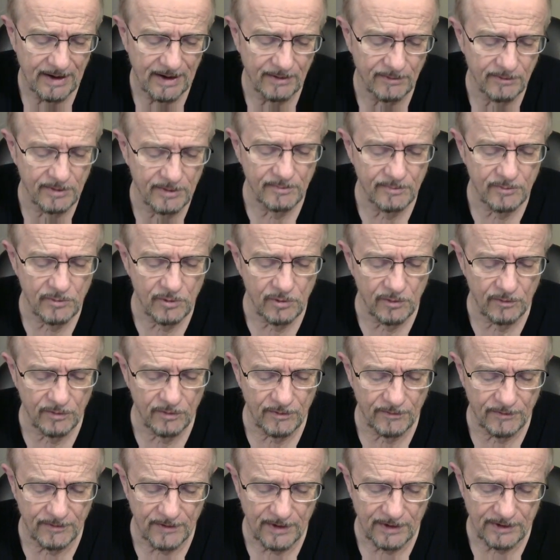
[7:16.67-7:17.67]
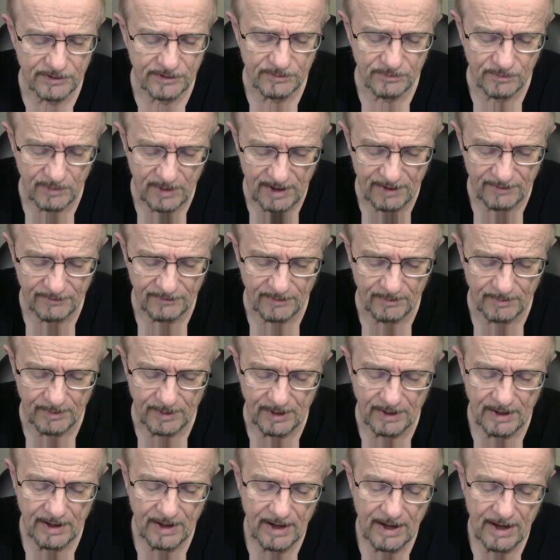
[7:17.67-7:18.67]
Remove the false way from
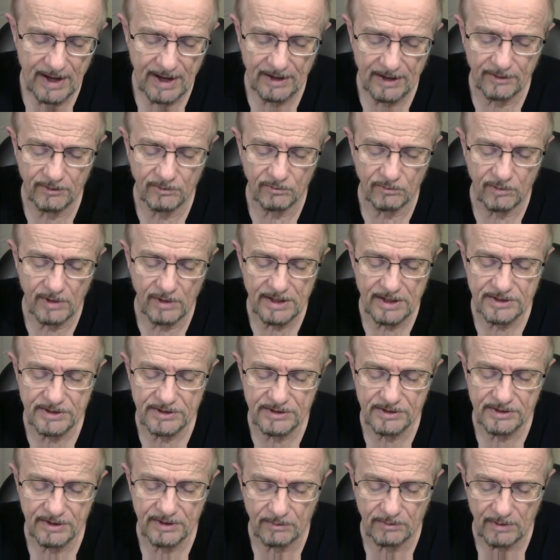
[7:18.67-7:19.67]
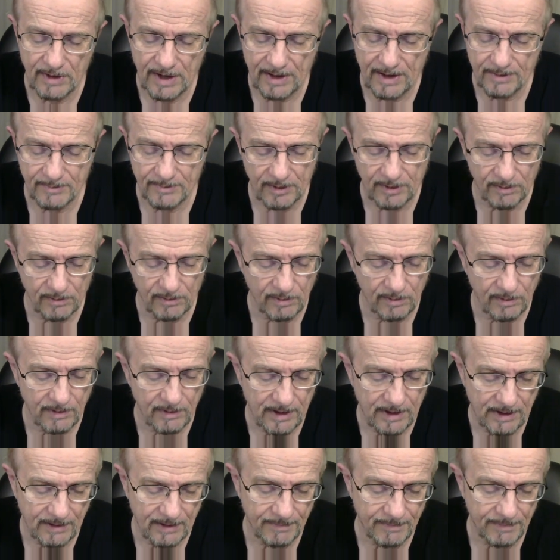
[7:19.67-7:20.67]
me. And graciously grant me your
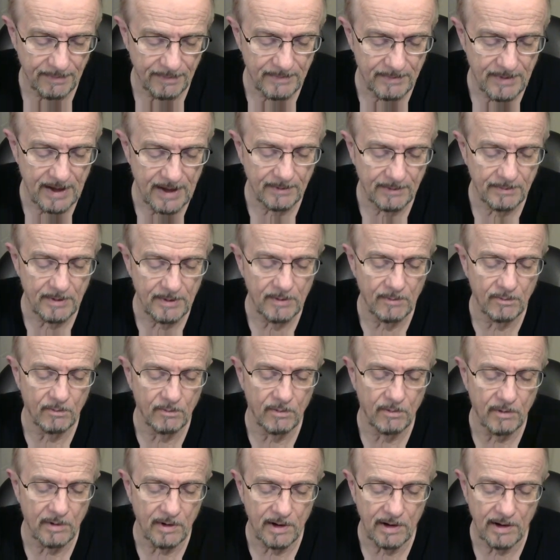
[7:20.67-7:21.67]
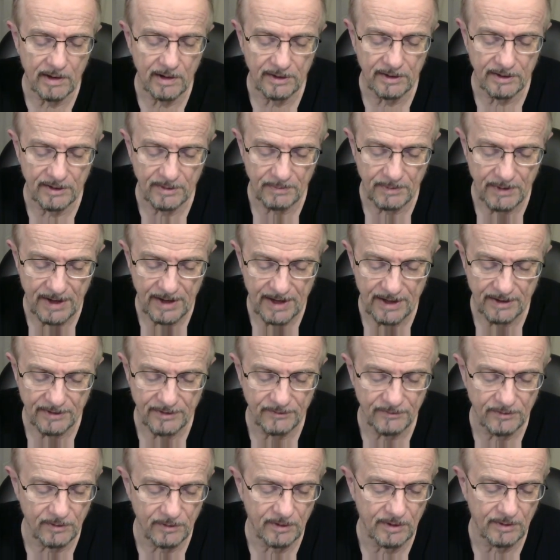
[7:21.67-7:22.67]
law. Make me walk in the path
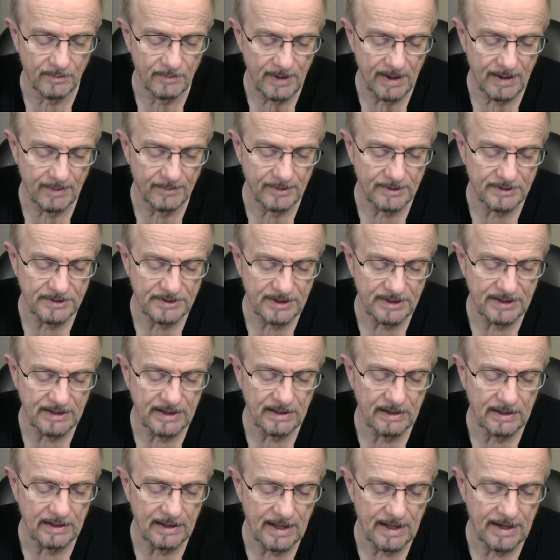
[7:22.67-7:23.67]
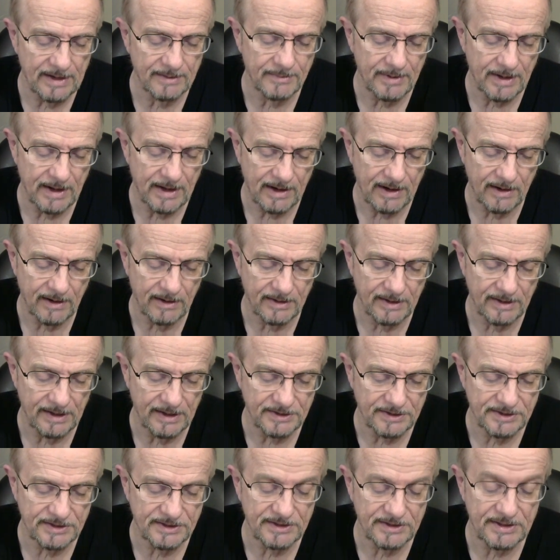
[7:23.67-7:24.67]
of your commandments. Incline my heart.
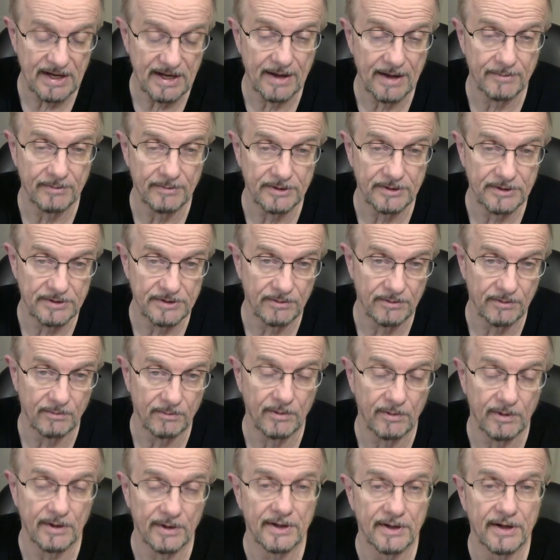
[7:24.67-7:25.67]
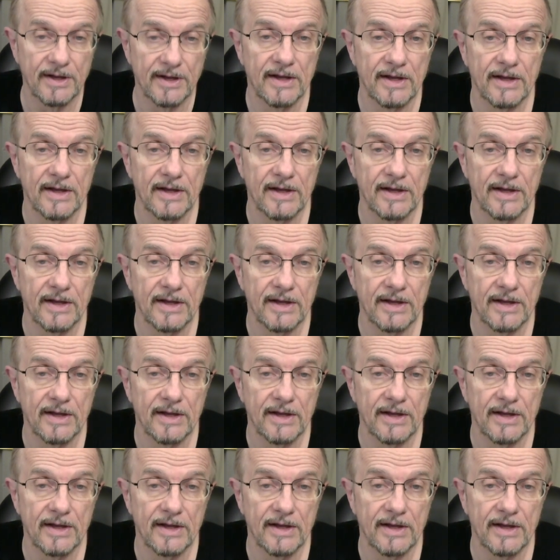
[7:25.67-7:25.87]
Establish your word.